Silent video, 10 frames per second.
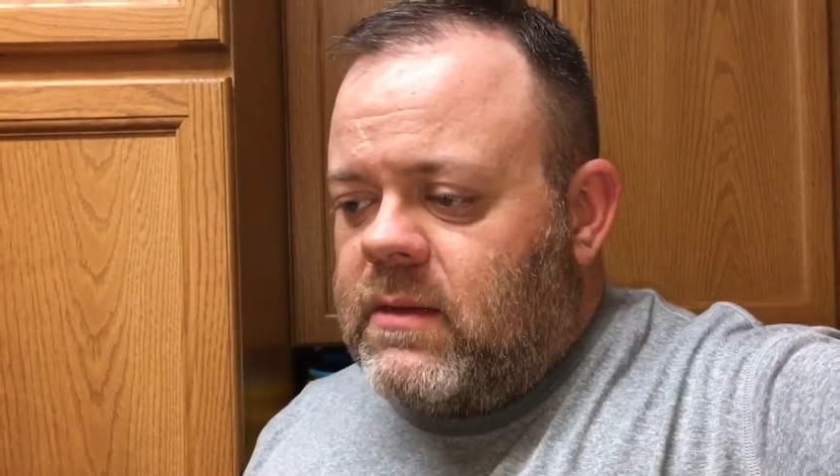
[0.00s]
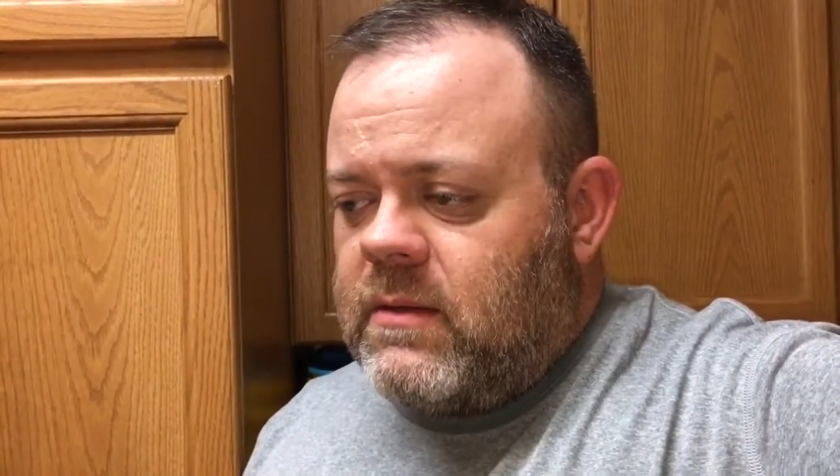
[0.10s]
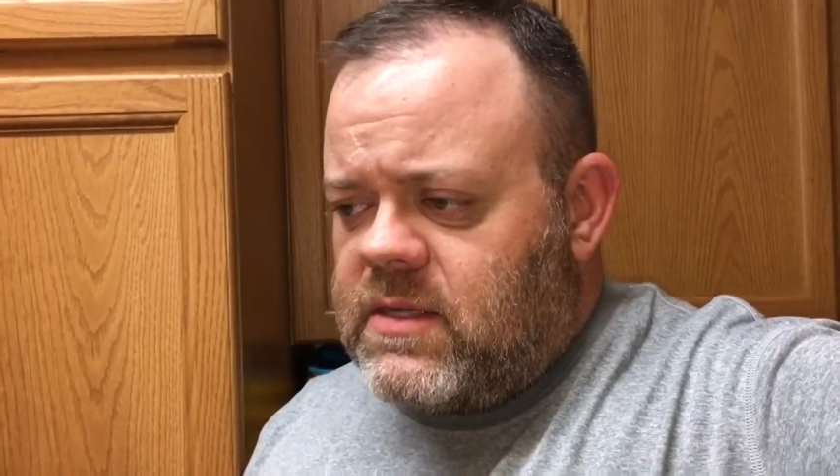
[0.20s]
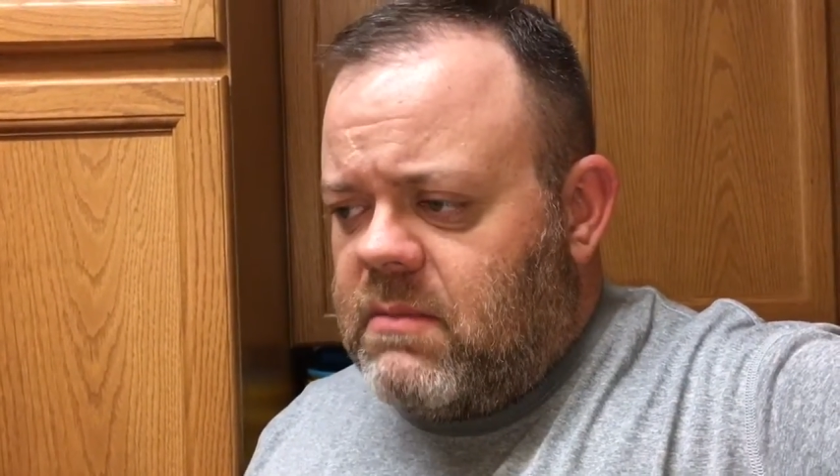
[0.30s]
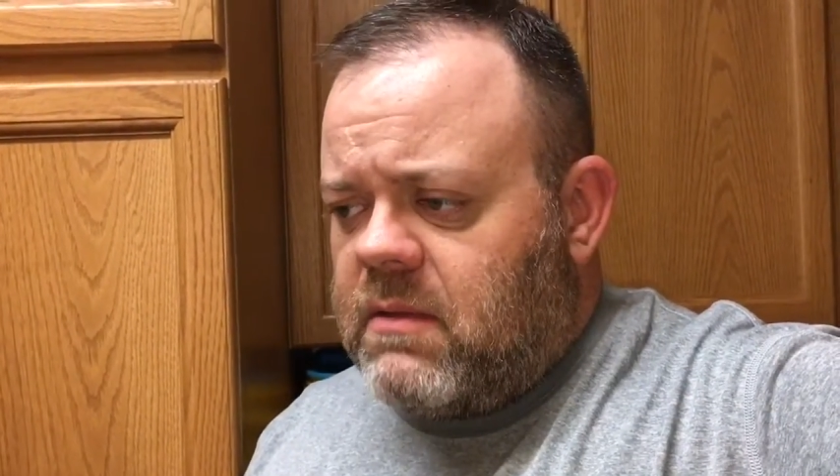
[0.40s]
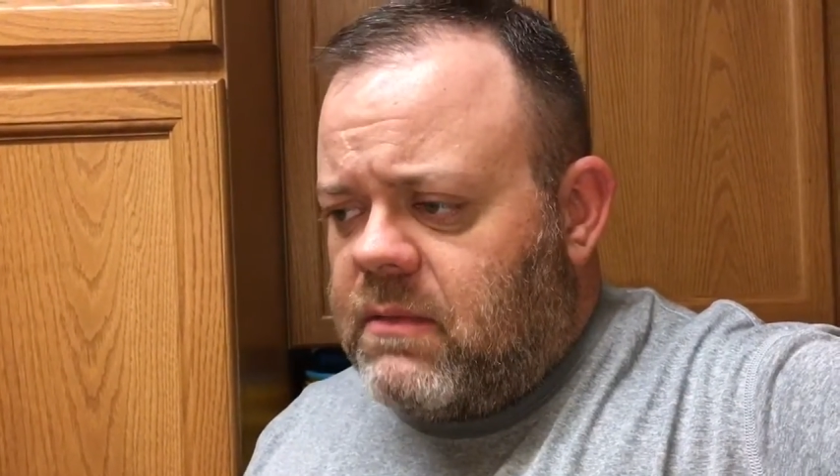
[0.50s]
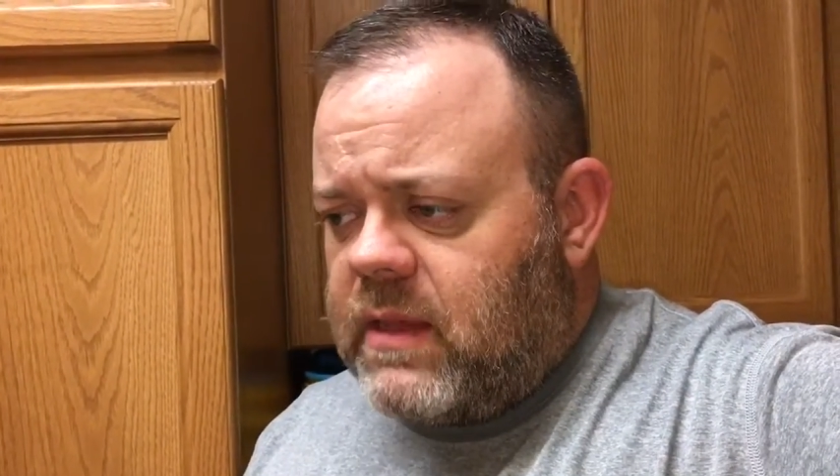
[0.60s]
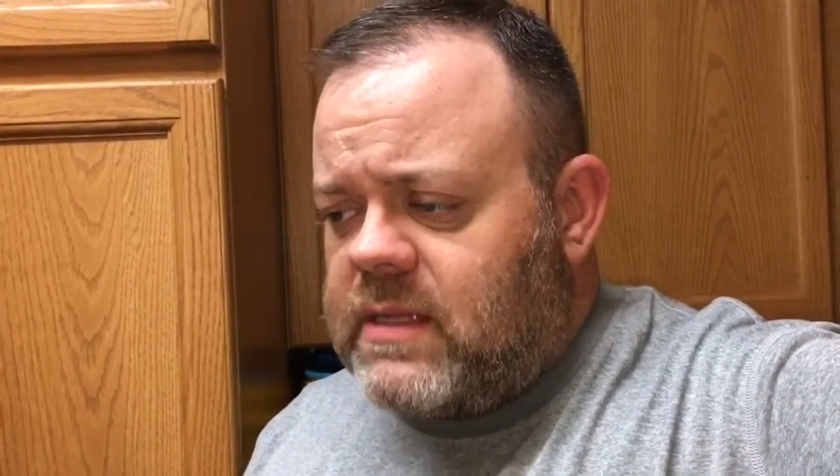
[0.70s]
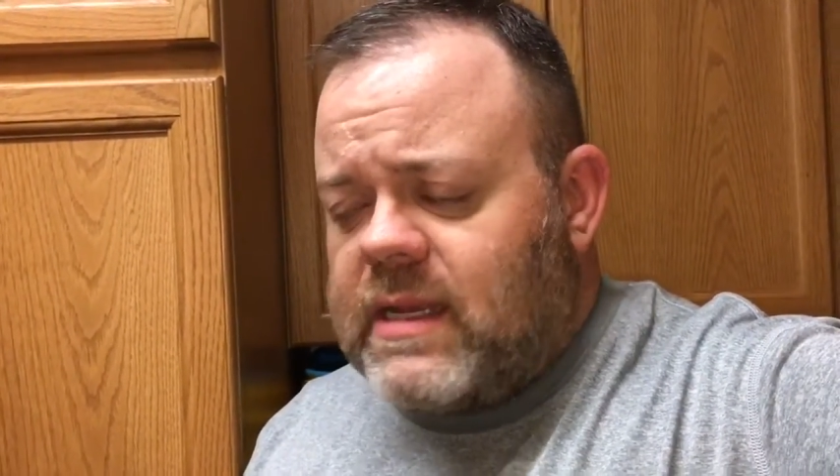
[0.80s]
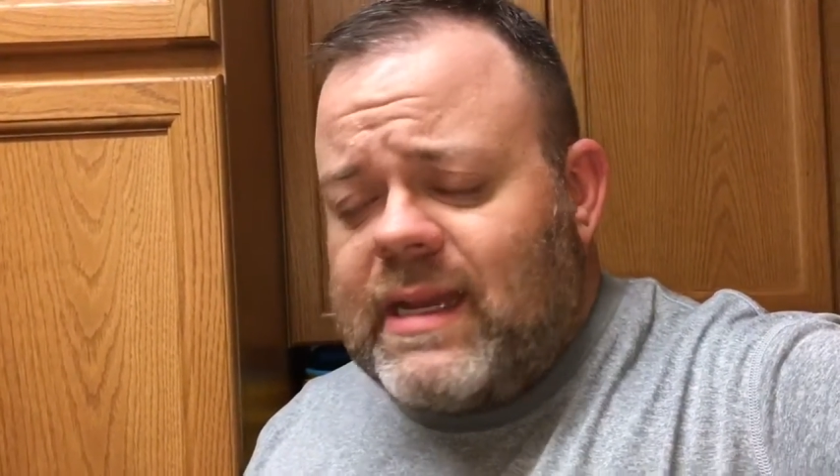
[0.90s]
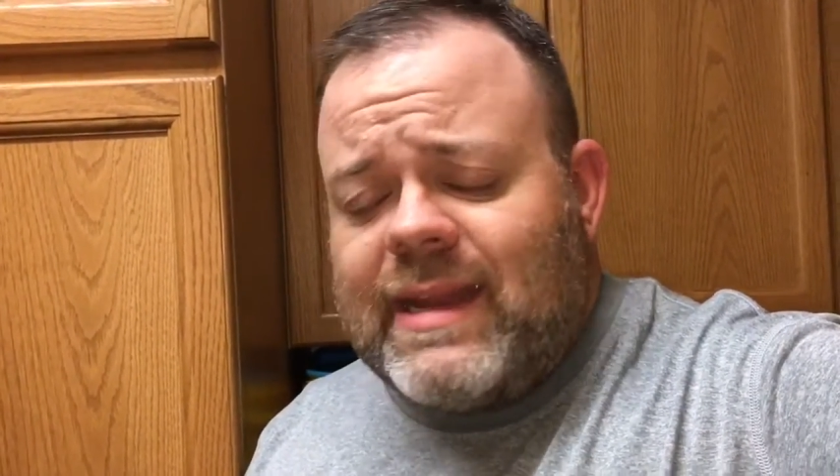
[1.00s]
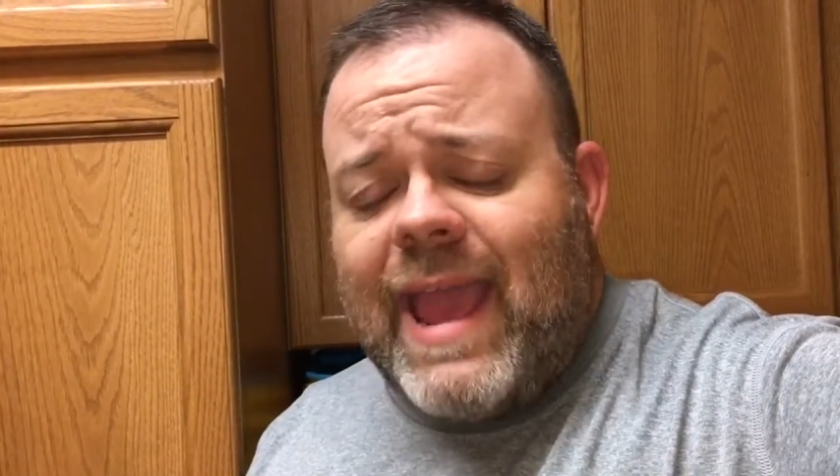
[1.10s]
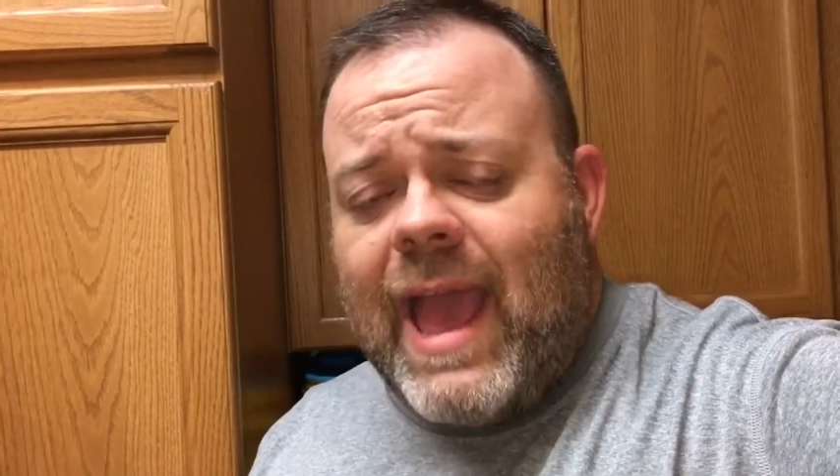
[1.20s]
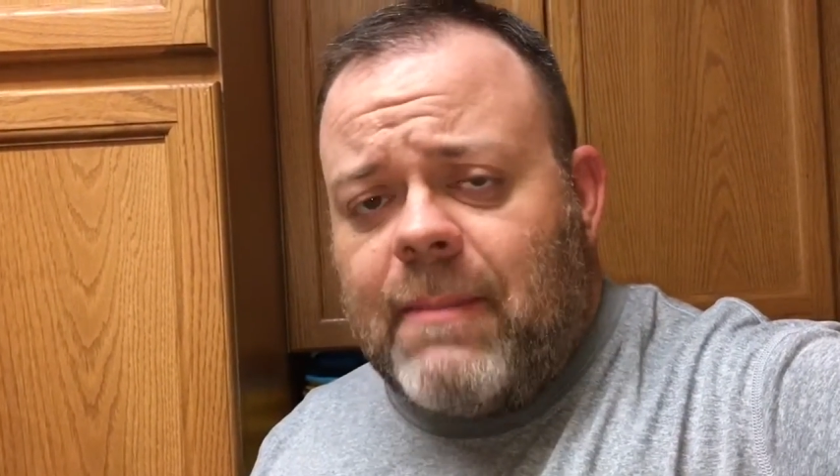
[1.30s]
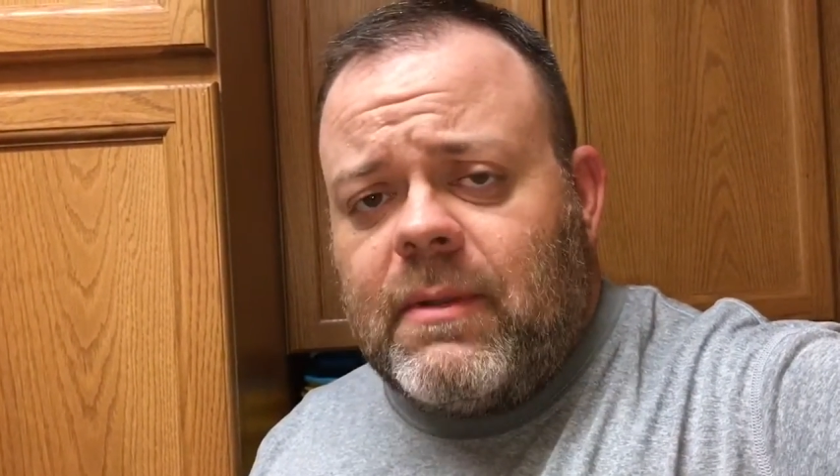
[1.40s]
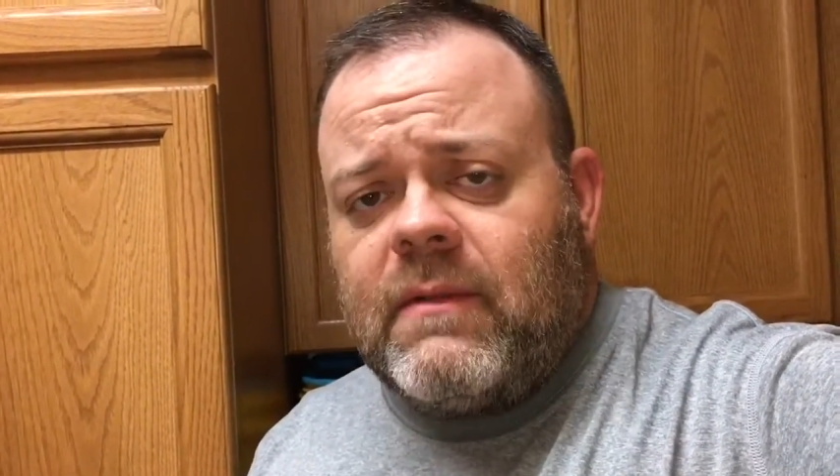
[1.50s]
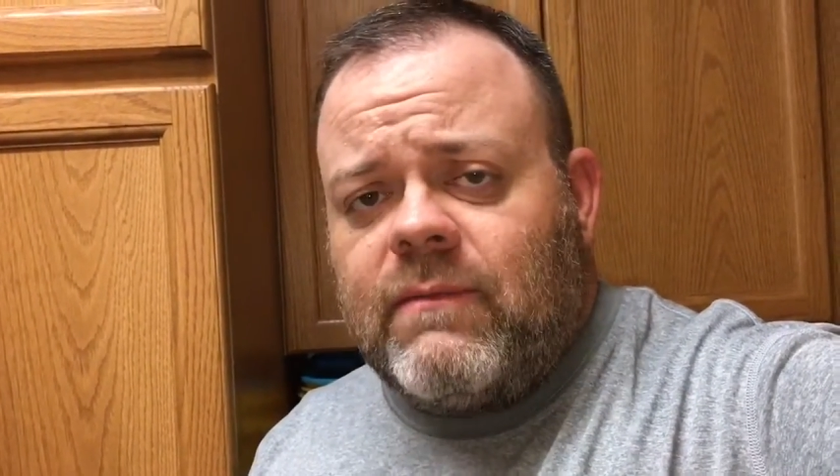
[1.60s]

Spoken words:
There's some other things that need to happen